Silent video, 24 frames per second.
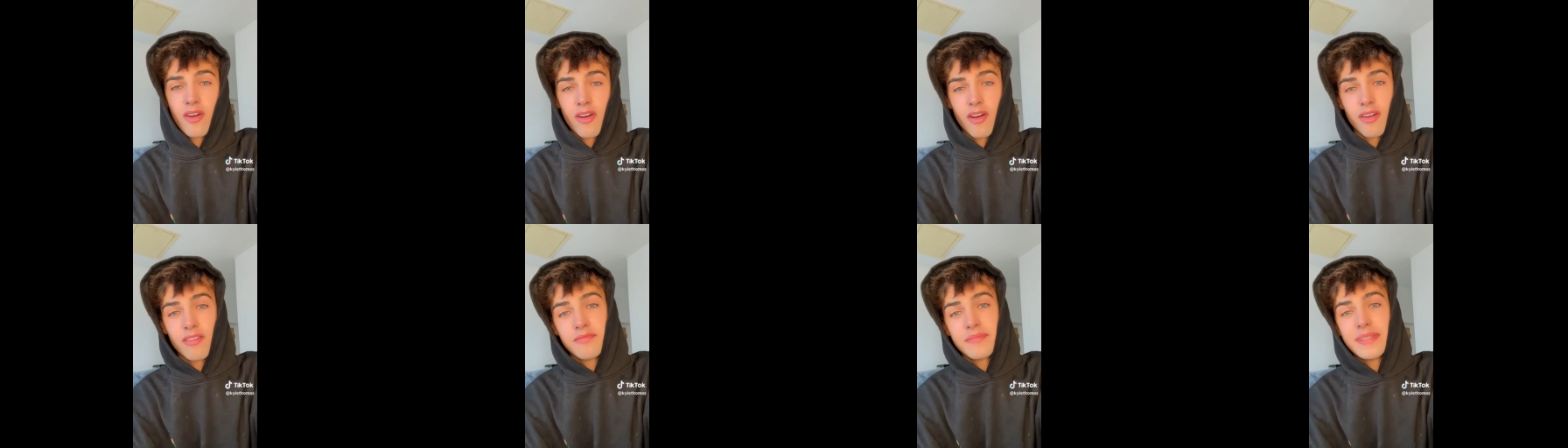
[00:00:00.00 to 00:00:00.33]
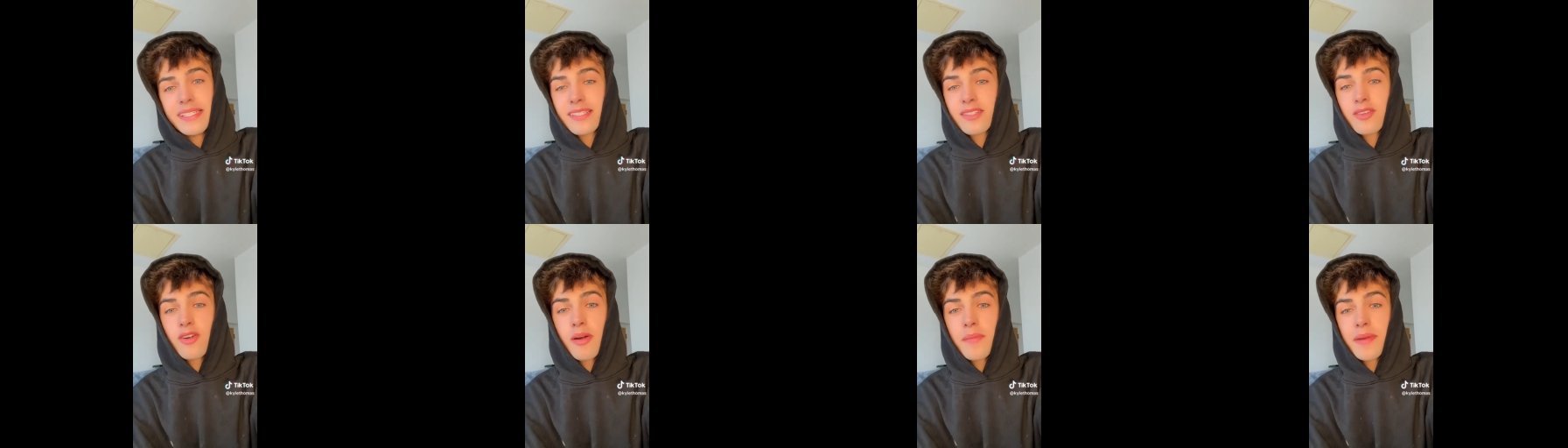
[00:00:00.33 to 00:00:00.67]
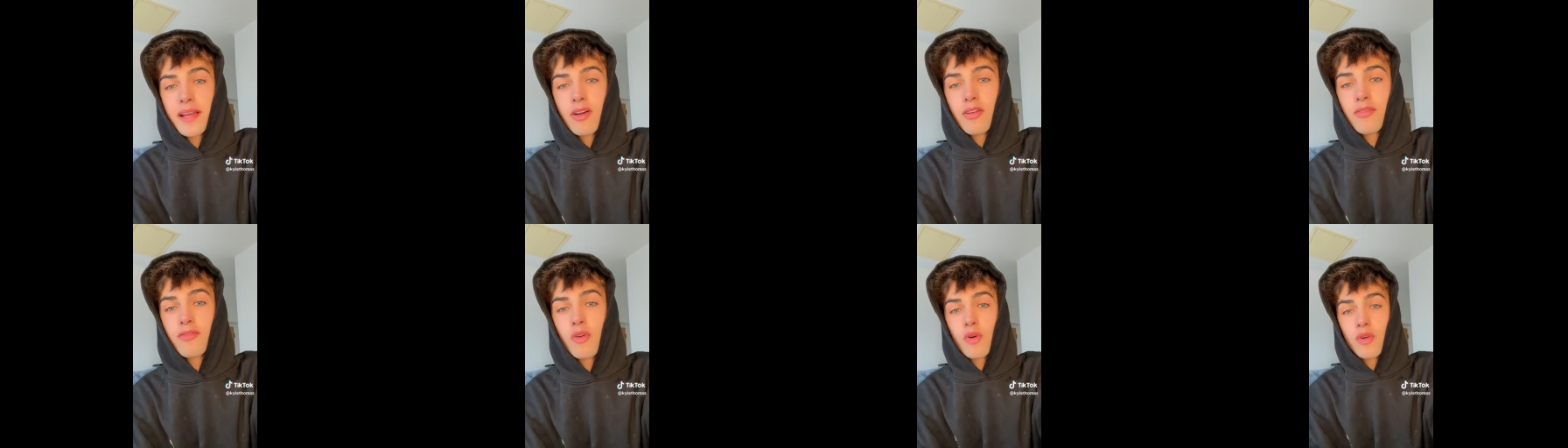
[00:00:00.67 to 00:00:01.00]
of me scrubbing
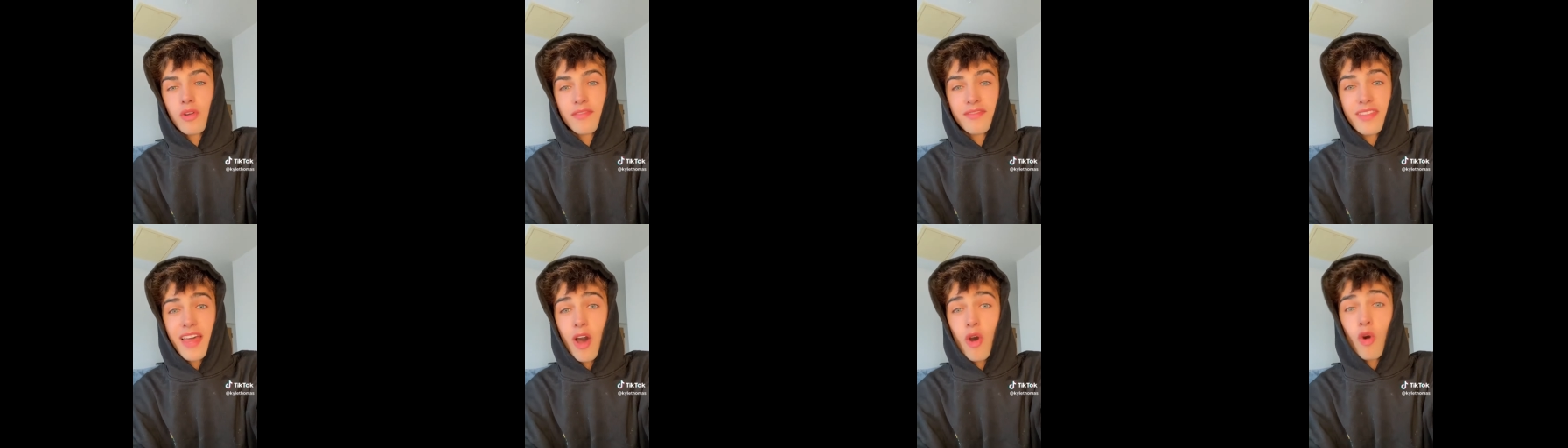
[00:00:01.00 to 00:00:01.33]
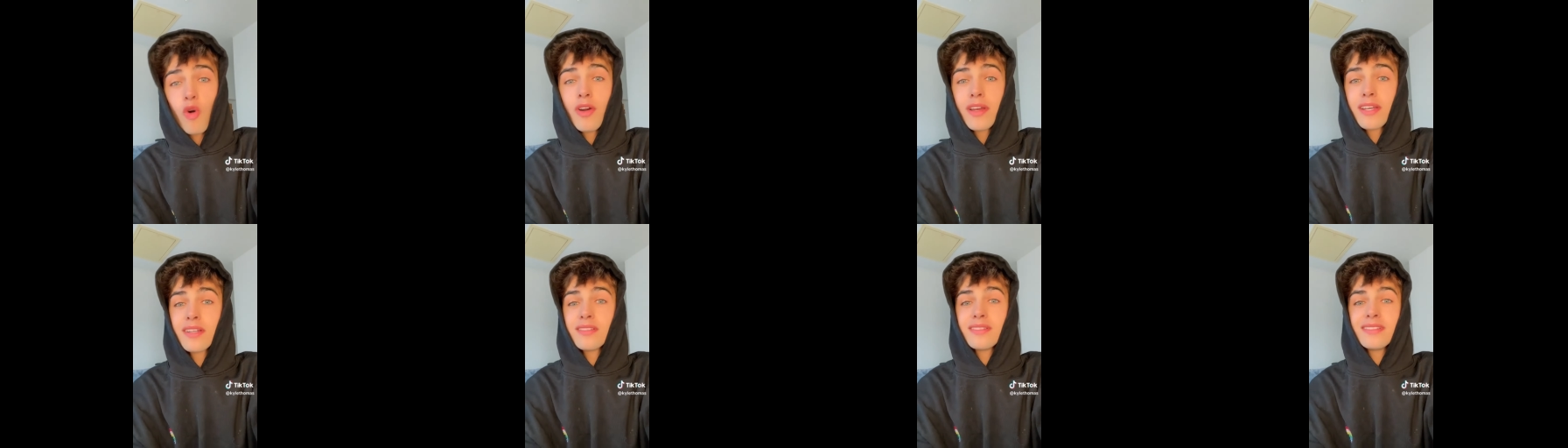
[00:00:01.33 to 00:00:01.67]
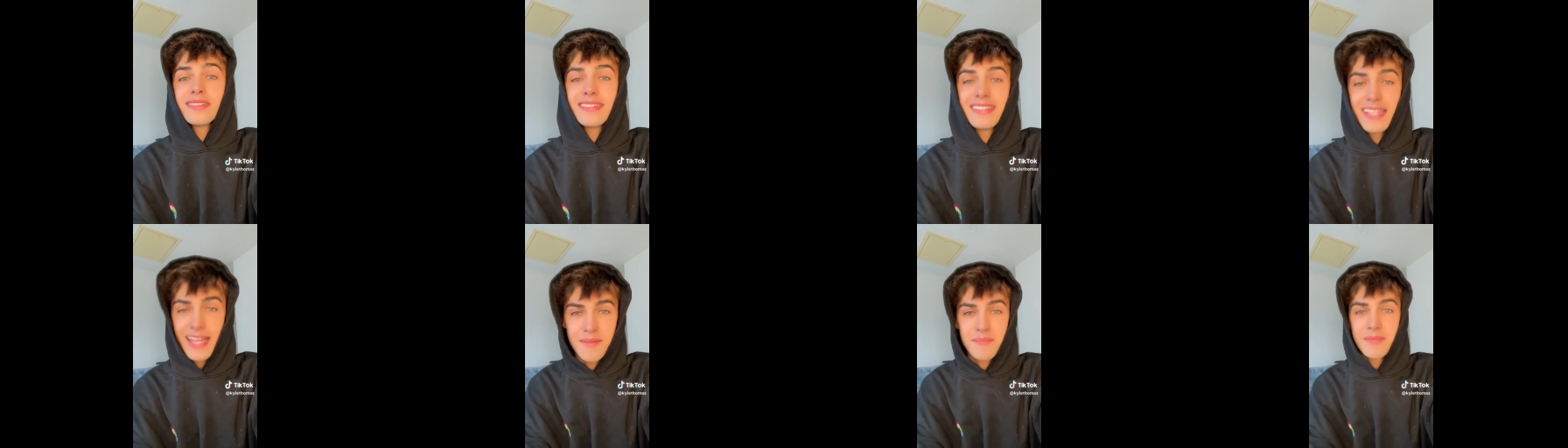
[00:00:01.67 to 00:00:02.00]
off all of their oil,
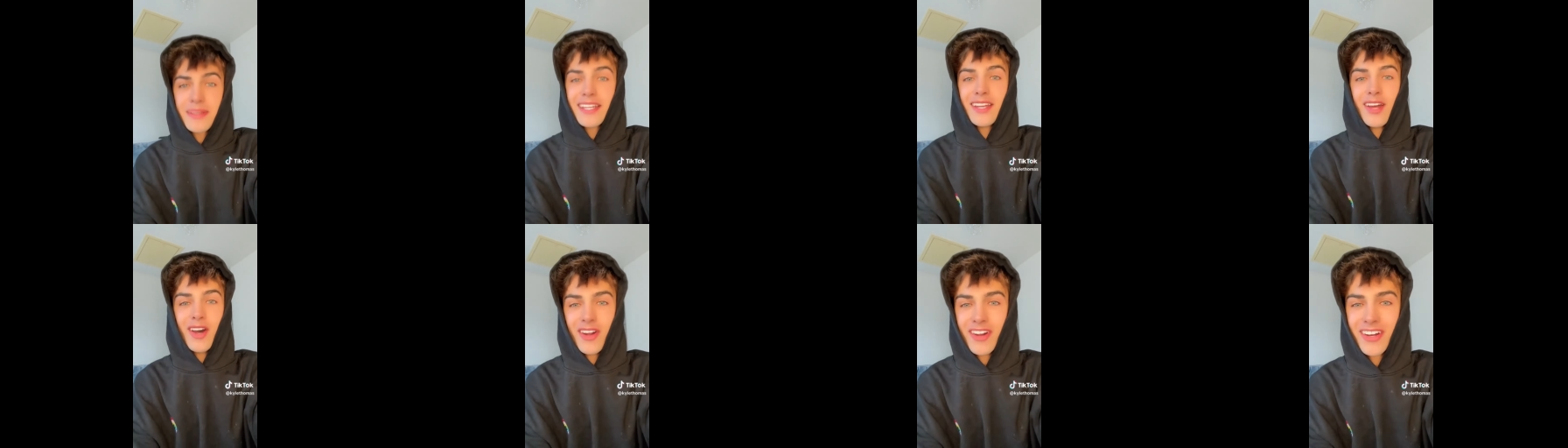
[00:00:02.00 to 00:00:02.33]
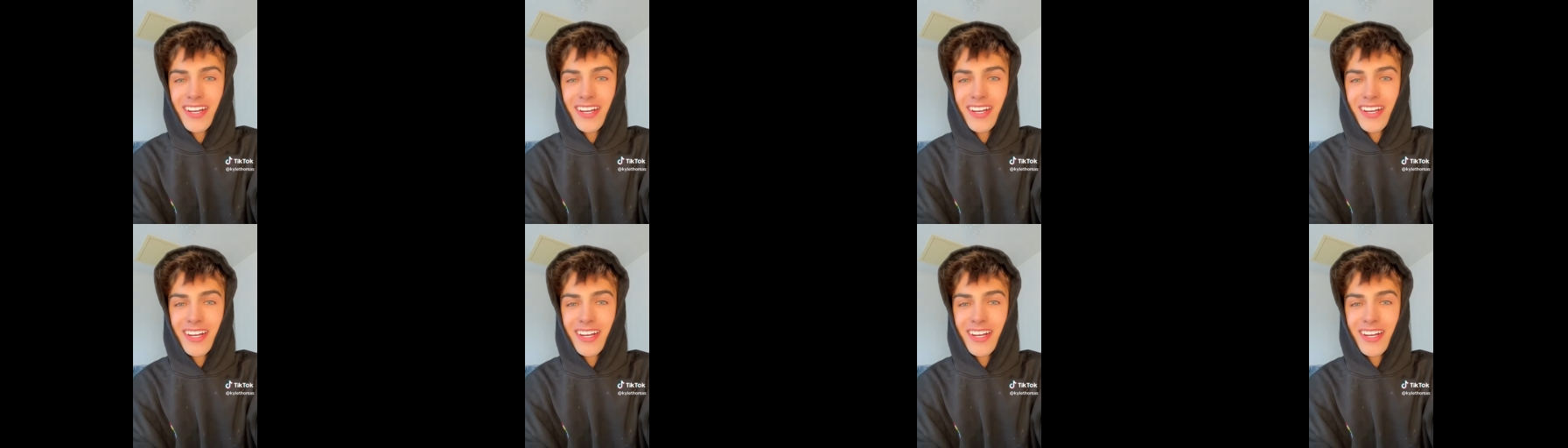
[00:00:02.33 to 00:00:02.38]
let me know.